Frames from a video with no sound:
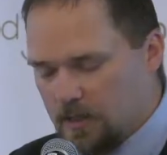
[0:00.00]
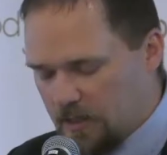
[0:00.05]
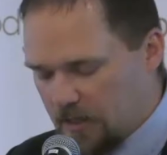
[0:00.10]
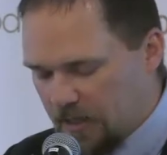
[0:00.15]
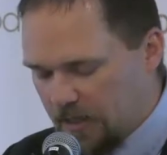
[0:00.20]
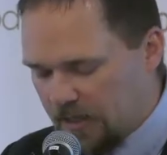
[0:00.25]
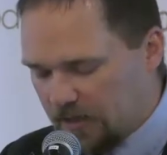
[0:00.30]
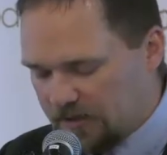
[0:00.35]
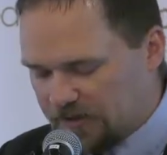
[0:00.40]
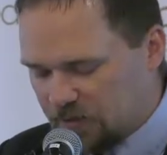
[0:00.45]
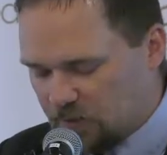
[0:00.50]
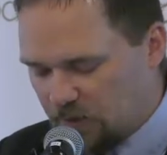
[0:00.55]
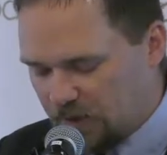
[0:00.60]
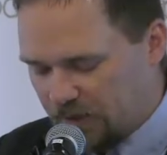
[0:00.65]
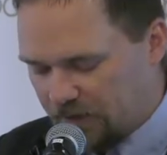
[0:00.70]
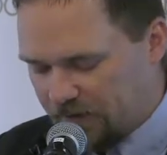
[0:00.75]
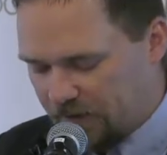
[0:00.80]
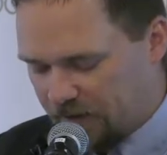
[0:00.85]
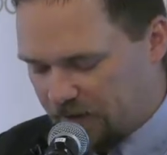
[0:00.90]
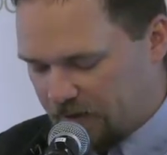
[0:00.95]
I also want
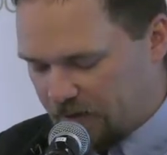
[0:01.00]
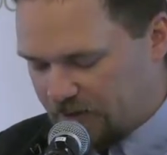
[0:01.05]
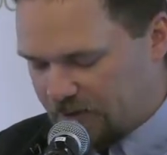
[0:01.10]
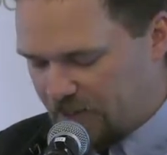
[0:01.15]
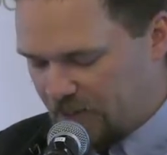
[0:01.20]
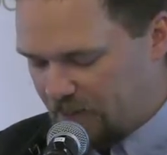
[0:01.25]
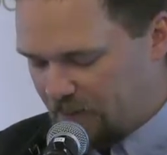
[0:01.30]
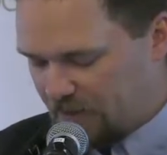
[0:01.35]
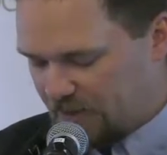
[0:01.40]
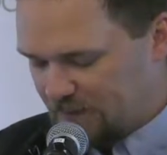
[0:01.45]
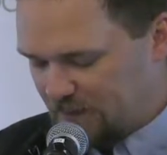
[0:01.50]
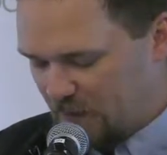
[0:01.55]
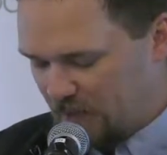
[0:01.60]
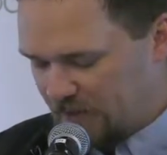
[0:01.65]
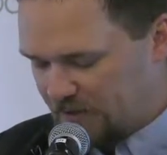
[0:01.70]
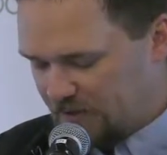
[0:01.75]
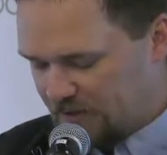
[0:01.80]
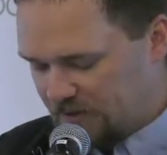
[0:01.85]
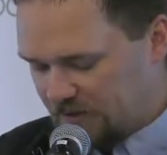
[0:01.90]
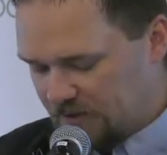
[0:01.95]
to thank our chamber
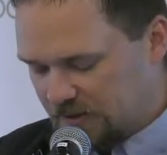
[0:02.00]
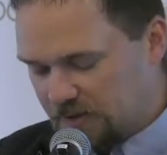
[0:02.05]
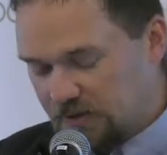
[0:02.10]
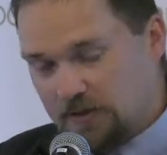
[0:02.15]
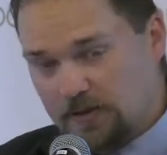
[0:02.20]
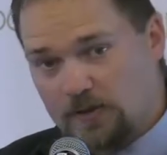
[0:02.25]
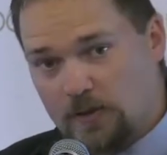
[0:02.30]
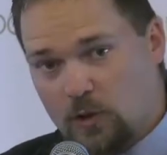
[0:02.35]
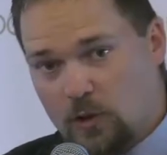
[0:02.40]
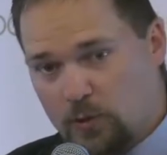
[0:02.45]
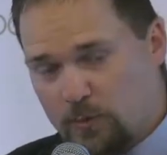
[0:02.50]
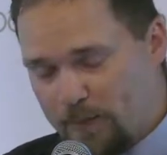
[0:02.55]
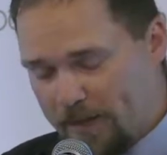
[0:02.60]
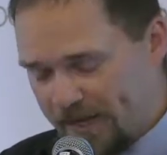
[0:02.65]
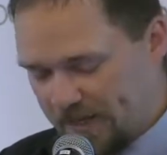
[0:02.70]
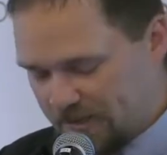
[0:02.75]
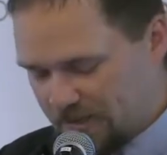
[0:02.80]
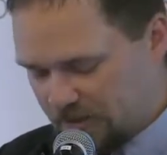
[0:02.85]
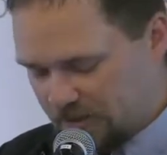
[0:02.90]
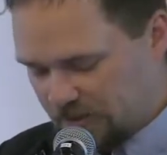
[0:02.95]
sponsors,
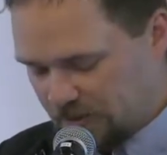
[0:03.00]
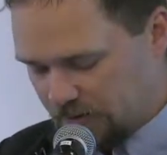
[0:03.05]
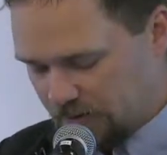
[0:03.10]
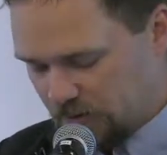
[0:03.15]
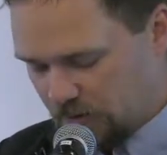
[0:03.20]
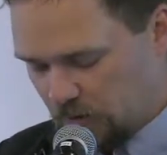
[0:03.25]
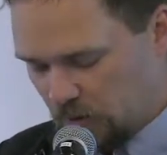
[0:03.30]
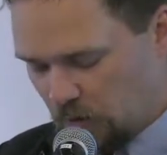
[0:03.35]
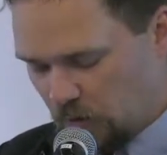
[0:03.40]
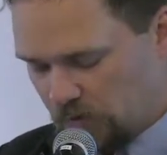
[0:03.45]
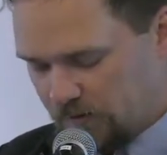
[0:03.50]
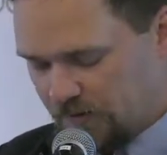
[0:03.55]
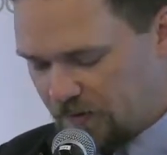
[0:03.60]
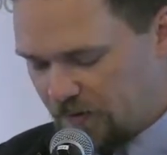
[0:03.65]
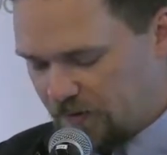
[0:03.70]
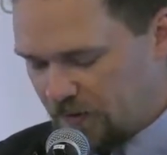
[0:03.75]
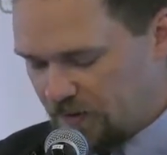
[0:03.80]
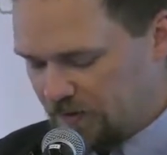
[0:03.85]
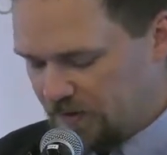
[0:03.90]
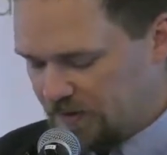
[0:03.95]
Loadmaster, Olson
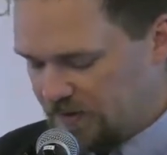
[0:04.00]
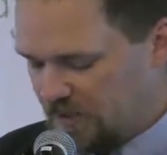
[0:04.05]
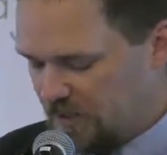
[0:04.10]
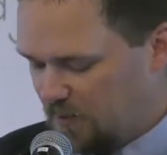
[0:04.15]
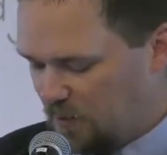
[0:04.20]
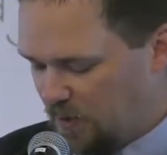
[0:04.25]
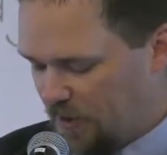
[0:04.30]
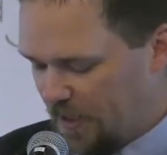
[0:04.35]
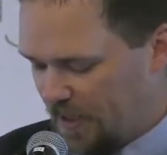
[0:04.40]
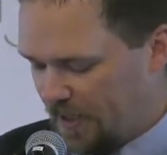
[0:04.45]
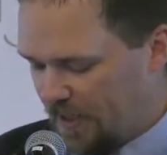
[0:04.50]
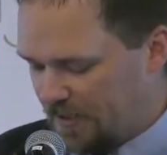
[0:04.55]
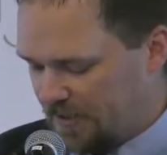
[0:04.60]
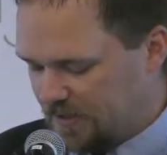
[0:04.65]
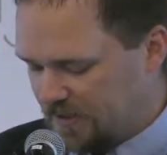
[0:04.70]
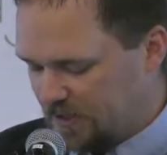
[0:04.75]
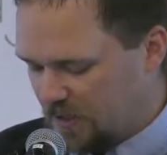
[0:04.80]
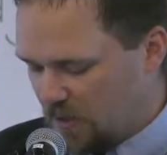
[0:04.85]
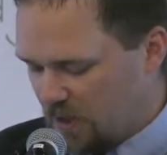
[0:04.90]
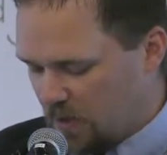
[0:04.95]
Thielen
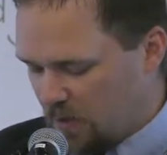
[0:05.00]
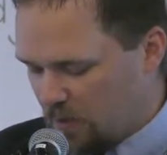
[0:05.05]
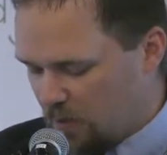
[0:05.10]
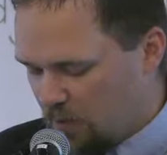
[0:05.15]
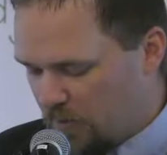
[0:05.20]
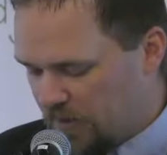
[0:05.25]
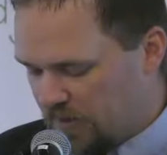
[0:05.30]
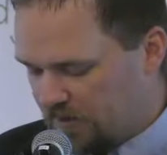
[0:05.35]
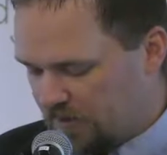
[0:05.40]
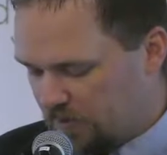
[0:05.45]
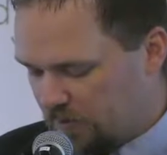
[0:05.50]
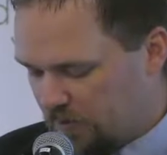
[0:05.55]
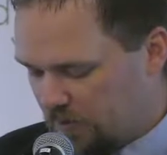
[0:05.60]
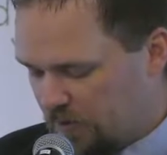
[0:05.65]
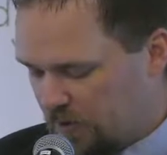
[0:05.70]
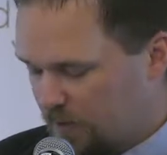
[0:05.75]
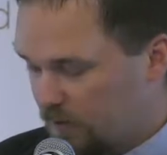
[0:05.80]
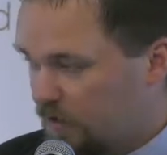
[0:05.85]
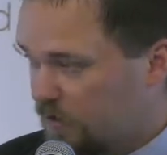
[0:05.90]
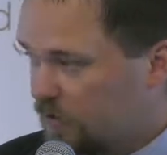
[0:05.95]
CPAs, Minnesota
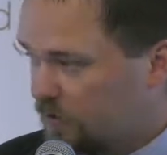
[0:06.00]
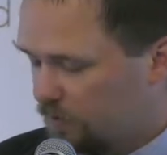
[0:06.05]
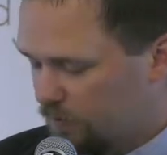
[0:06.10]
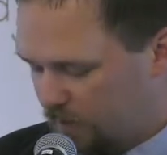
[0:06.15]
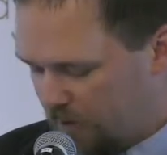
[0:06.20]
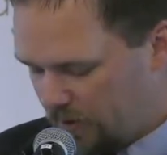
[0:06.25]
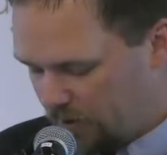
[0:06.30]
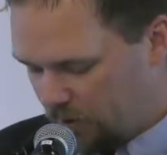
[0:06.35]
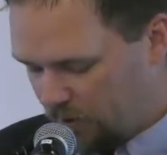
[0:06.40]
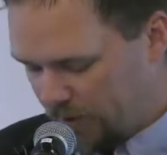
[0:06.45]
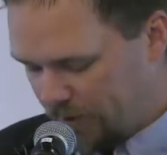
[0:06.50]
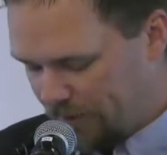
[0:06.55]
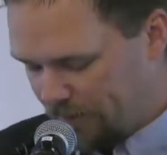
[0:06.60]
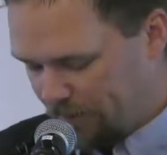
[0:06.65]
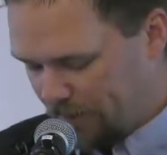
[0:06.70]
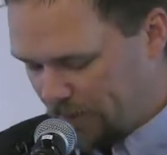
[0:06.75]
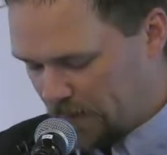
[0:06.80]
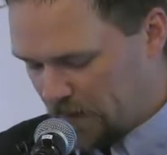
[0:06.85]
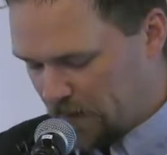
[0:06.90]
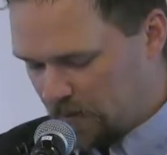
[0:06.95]
Commercial Railway,
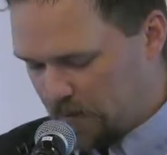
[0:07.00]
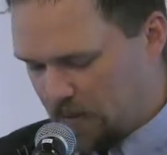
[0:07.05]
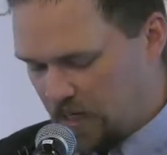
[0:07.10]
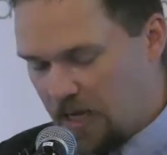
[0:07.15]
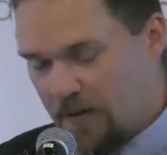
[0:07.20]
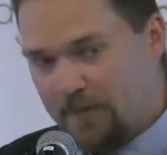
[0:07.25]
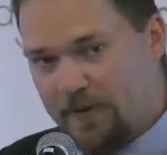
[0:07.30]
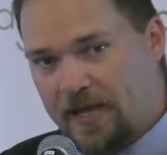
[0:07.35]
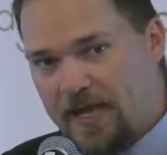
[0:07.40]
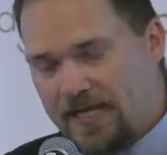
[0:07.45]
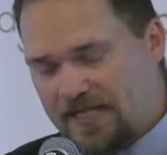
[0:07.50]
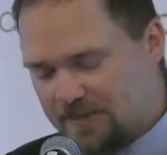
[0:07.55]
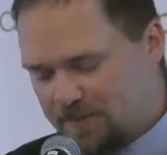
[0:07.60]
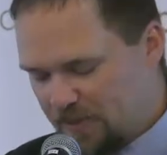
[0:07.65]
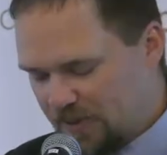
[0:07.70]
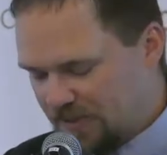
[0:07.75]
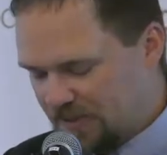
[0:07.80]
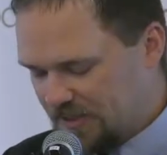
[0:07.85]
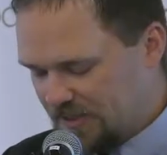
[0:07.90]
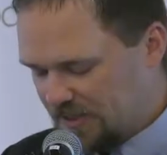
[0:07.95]
Comcast
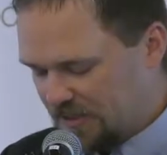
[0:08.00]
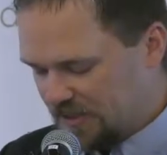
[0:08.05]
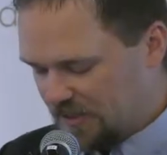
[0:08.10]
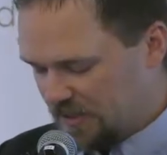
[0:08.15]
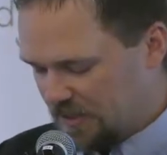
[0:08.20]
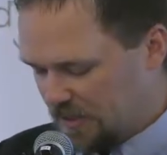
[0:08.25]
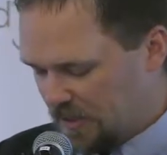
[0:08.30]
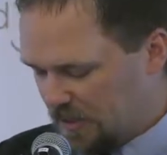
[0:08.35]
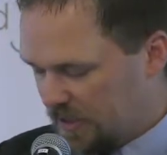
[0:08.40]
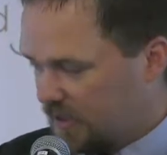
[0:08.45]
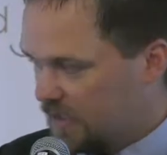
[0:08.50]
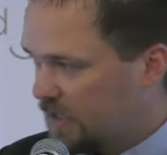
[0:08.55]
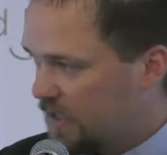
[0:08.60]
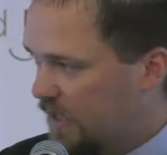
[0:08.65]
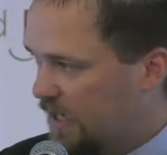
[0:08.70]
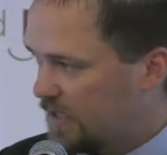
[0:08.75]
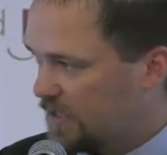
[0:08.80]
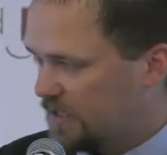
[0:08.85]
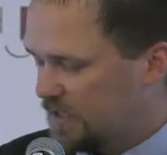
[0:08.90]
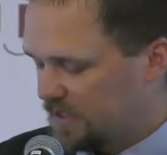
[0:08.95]
Business,
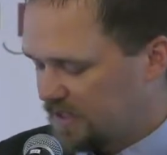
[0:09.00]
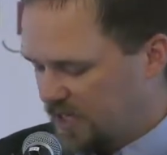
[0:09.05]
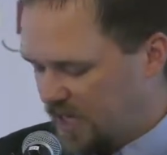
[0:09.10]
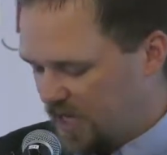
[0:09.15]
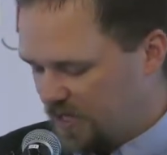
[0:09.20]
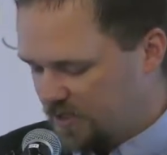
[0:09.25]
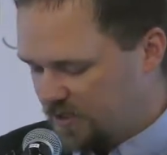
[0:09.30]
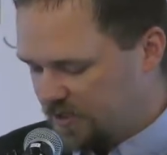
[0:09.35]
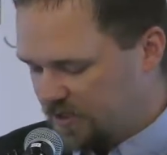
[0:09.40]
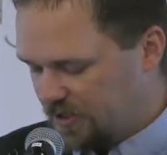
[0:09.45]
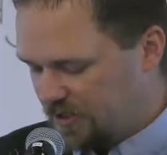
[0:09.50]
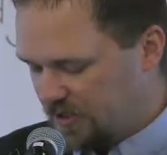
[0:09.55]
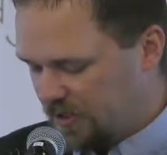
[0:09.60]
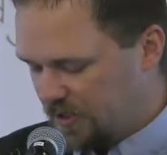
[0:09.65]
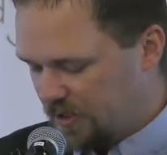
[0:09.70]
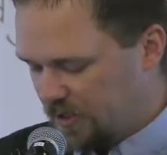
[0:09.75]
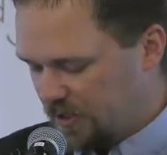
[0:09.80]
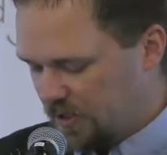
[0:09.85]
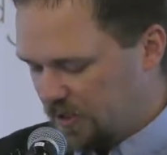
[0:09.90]
Connexus Energy,